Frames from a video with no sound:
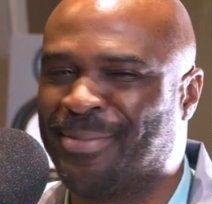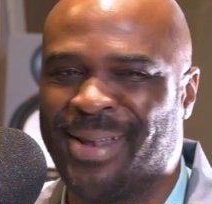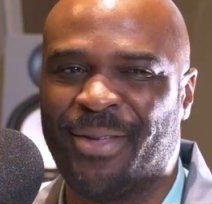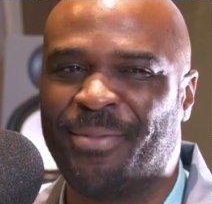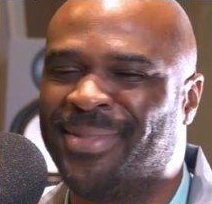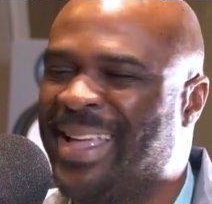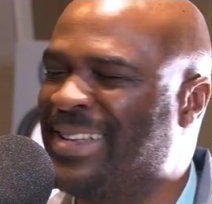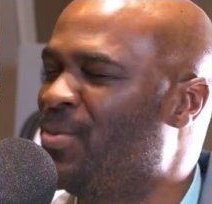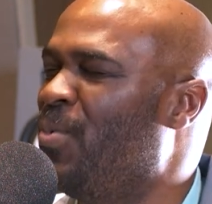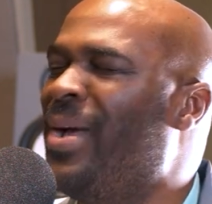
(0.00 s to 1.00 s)
And I'm like,
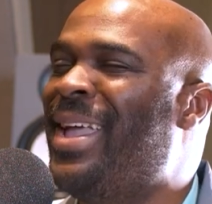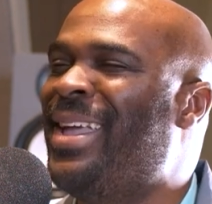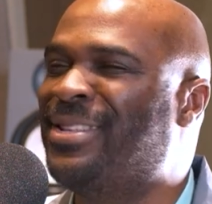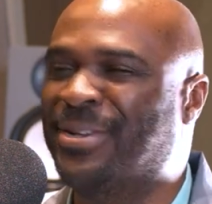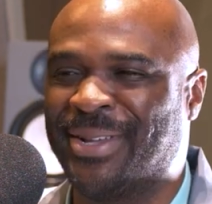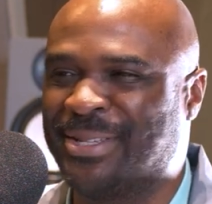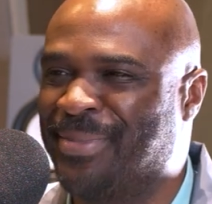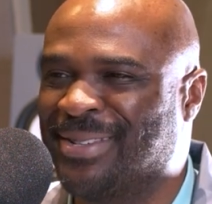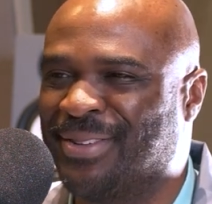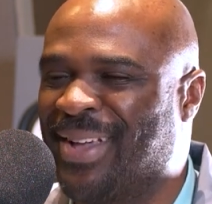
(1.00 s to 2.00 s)
that's way too
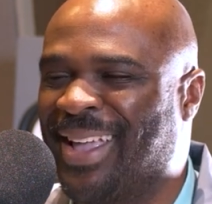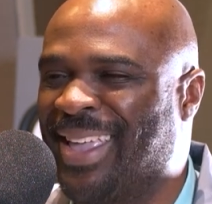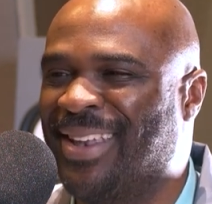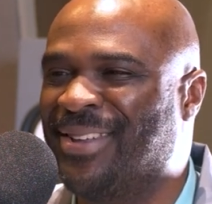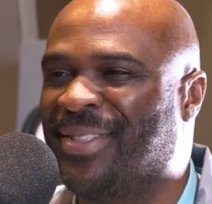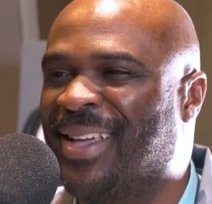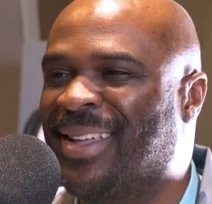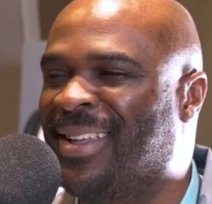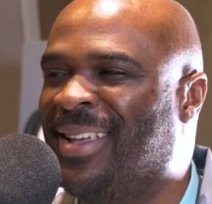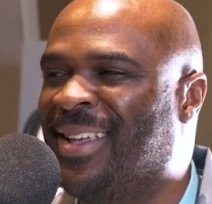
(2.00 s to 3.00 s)
expensive. I can't do that